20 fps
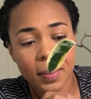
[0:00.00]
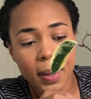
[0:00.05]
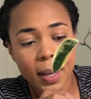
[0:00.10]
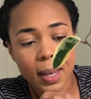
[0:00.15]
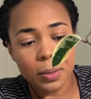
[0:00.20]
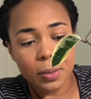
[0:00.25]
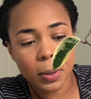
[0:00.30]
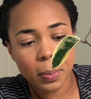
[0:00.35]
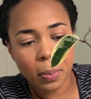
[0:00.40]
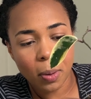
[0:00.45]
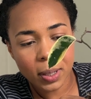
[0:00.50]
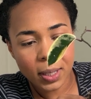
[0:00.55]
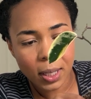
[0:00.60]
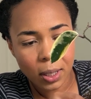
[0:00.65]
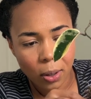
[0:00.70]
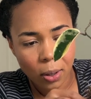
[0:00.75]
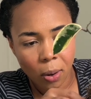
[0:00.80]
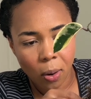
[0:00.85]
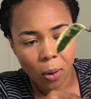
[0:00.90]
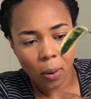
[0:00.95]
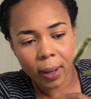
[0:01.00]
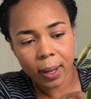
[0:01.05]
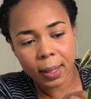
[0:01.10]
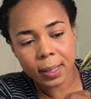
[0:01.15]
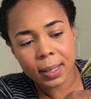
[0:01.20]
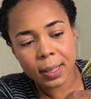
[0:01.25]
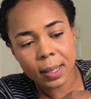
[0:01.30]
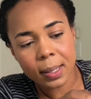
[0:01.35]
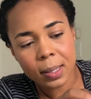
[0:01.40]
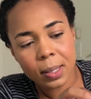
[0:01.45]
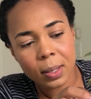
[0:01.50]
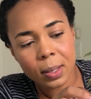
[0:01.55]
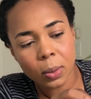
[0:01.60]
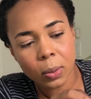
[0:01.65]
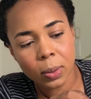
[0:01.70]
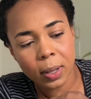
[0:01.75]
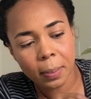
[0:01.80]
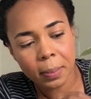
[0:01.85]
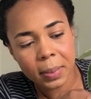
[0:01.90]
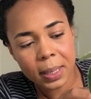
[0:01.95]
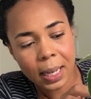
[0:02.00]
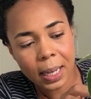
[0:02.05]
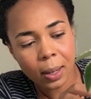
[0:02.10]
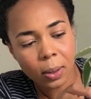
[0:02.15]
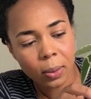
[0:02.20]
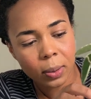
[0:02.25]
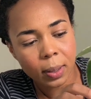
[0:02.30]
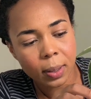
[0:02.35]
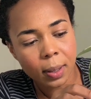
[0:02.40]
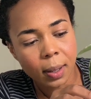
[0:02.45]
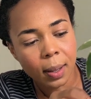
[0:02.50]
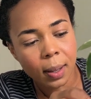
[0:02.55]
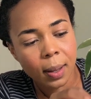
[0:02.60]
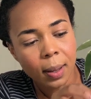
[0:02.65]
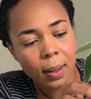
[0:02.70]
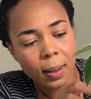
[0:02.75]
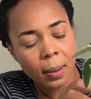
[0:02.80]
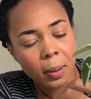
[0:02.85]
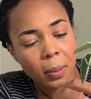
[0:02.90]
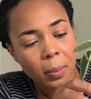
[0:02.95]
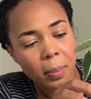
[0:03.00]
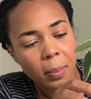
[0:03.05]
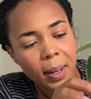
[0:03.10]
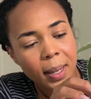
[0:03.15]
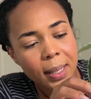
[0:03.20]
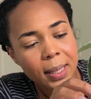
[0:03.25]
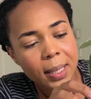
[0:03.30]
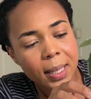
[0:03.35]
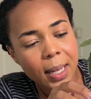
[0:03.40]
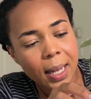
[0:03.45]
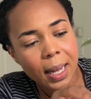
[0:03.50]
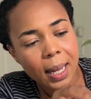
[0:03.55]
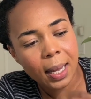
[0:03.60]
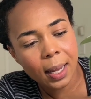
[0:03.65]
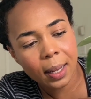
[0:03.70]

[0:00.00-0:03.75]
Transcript: because repotting your Hoya does slow them down. But